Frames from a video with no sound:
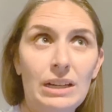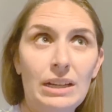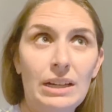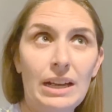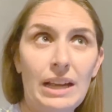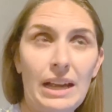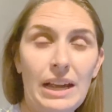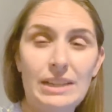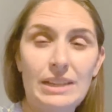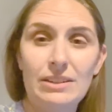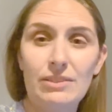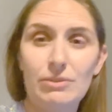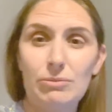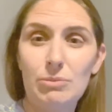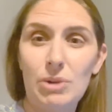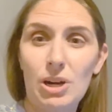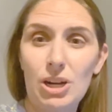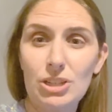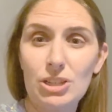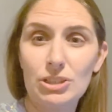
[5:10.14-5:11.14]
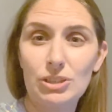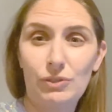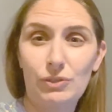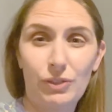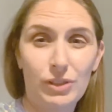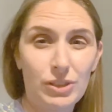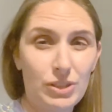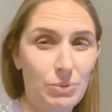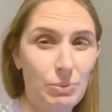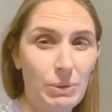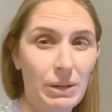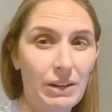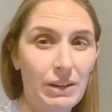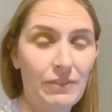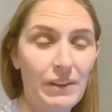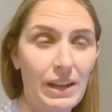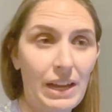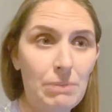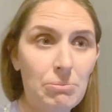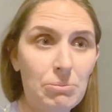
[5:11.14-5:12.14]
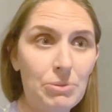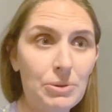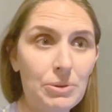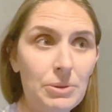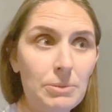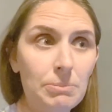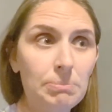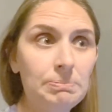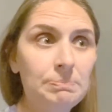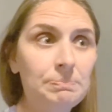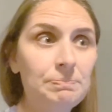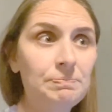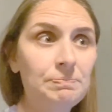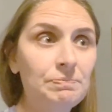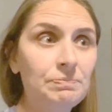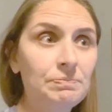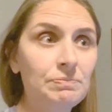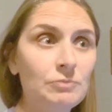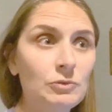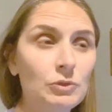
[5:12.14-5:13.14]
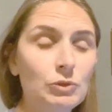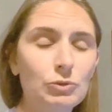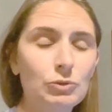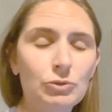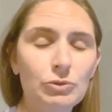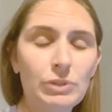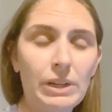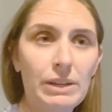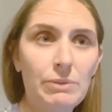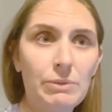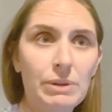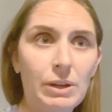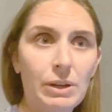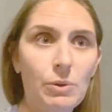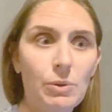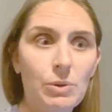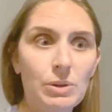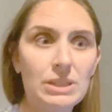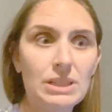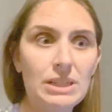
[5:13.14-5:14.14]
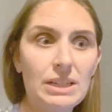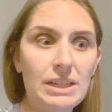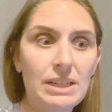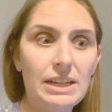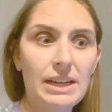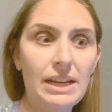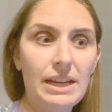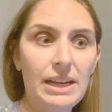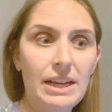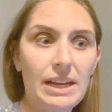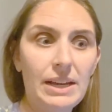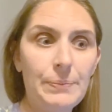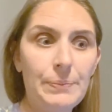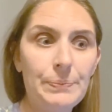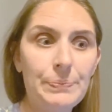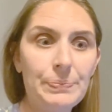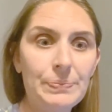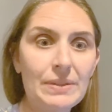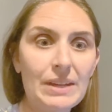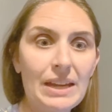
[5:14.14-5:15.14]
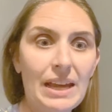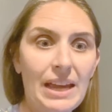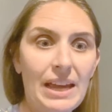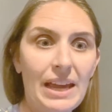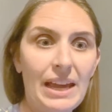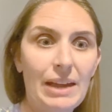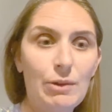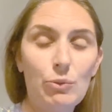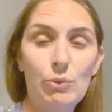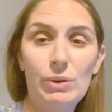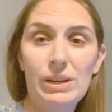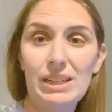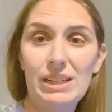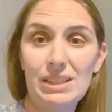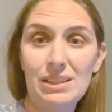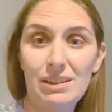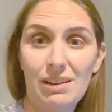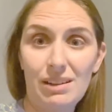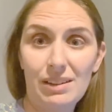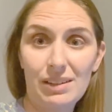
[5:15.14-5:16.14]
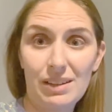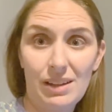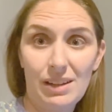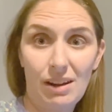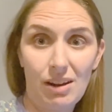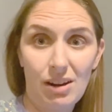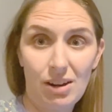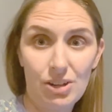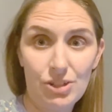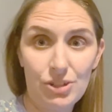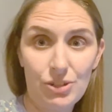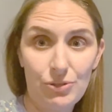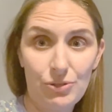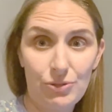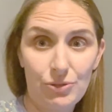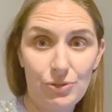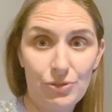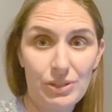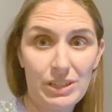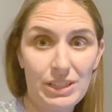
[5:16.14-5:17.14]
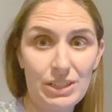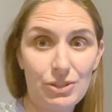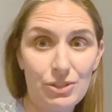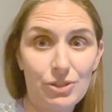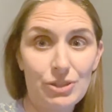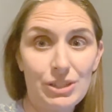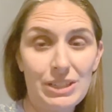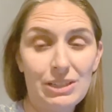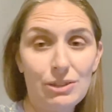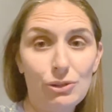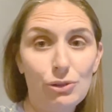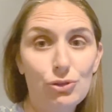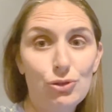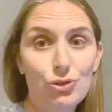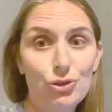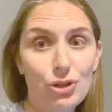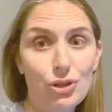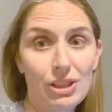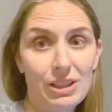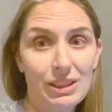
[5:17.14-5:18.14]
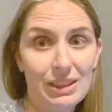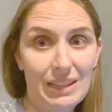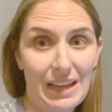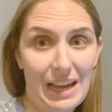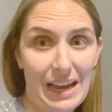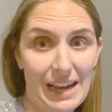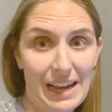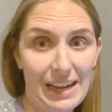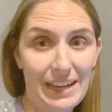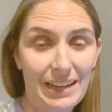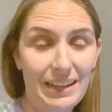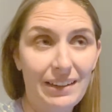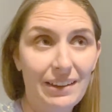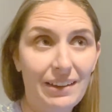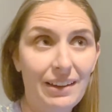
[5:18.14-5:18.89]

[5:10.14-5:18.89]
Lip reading: end of March, first week of April, right when quarantine hit. We did not get our new freezer till July.